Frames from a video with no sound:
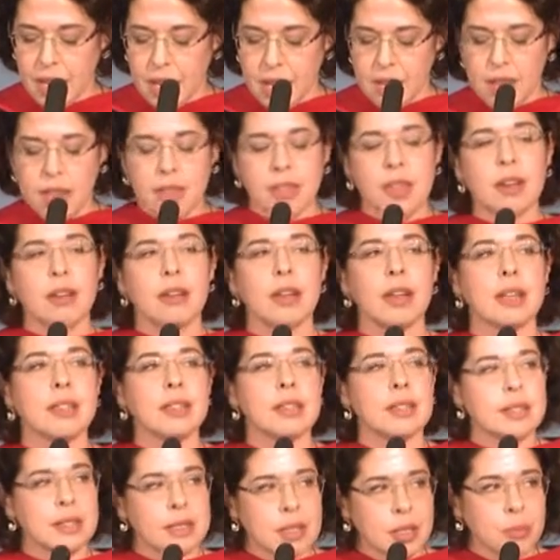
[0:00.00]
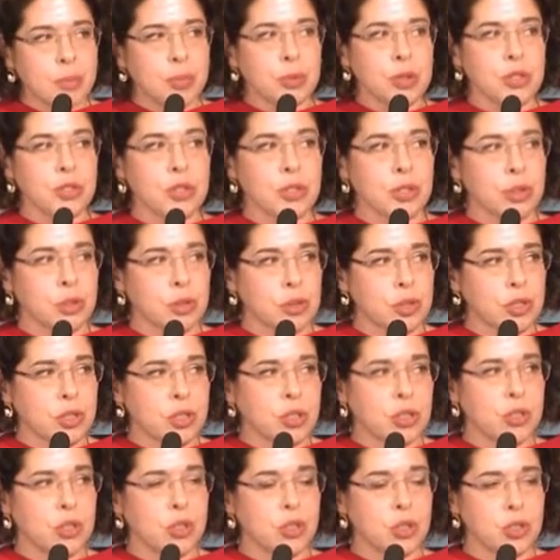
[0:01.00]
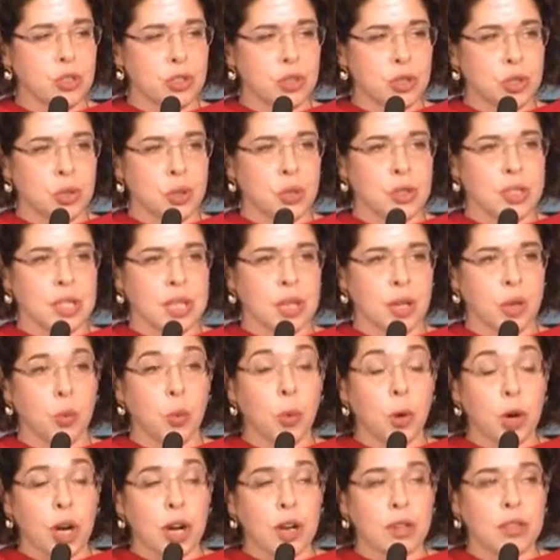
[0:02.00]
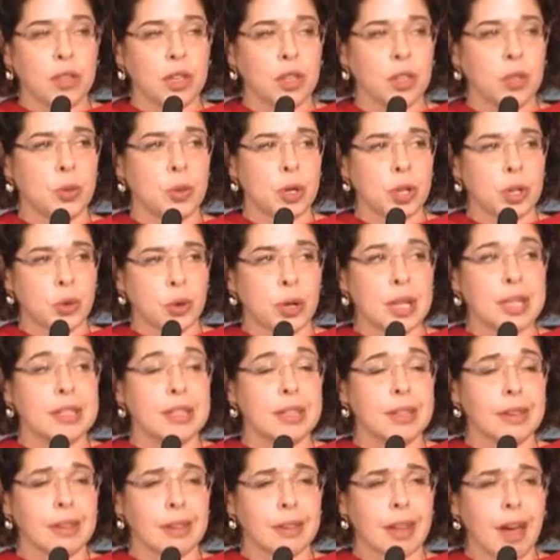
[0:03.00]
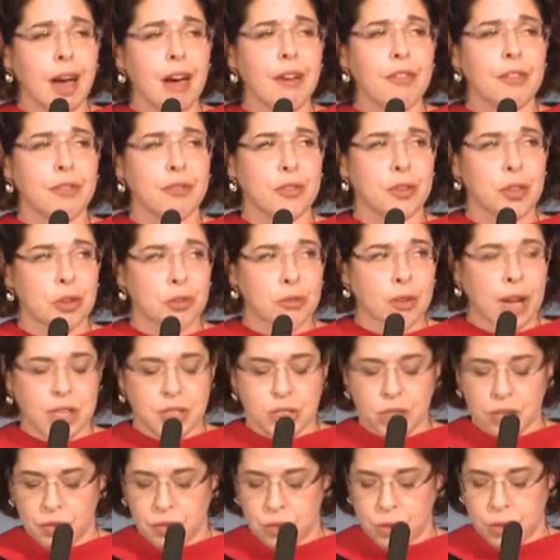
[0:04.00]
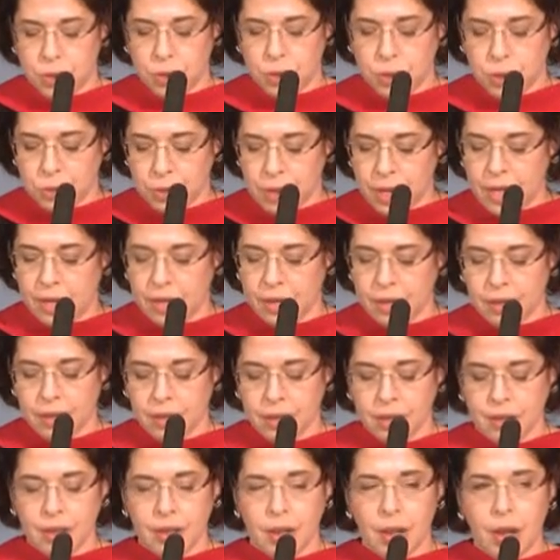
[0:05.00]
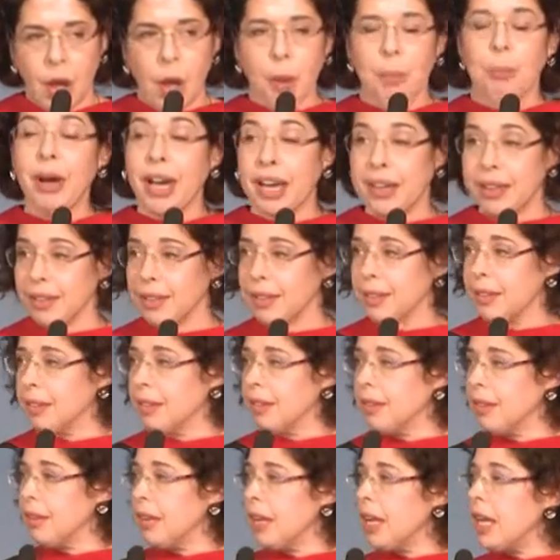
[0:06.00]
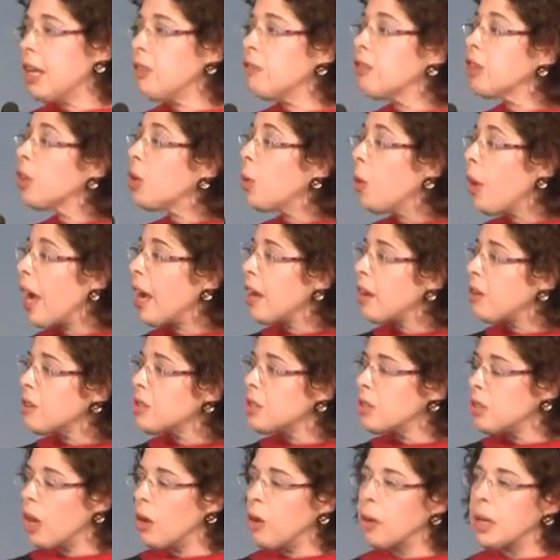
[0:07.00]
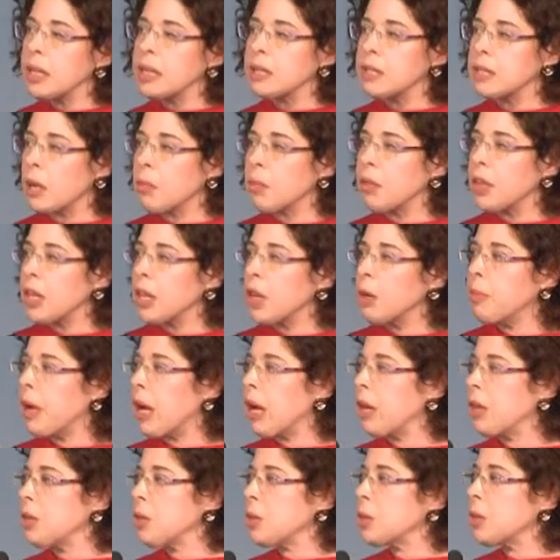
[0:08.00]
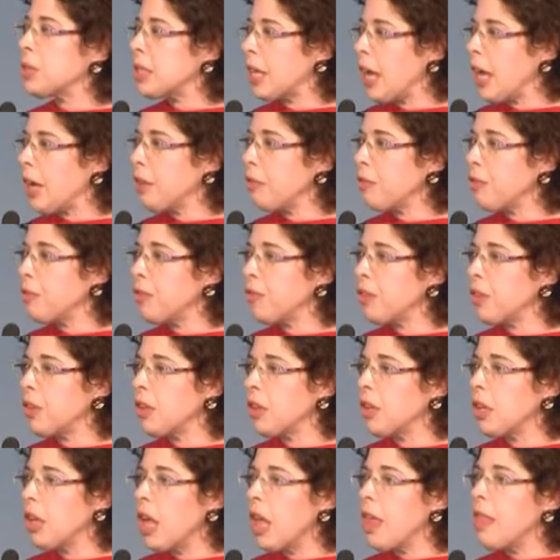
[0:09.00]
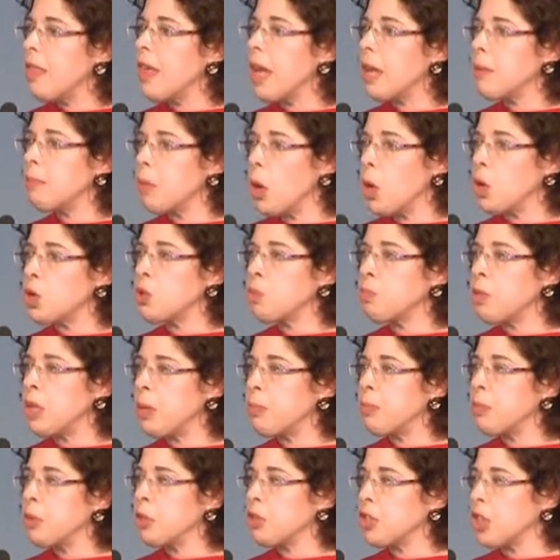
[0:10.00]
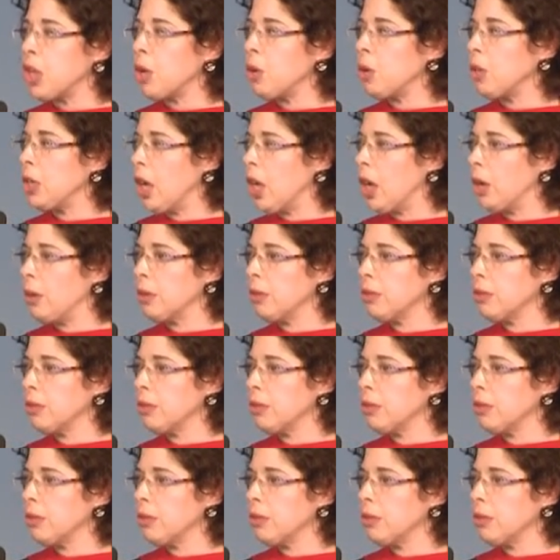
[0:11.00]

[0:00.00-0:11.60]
that there is a simple solution to choosing work that you are going to love for the rest of your career. But it requires knowing something about yourself that most people don't know.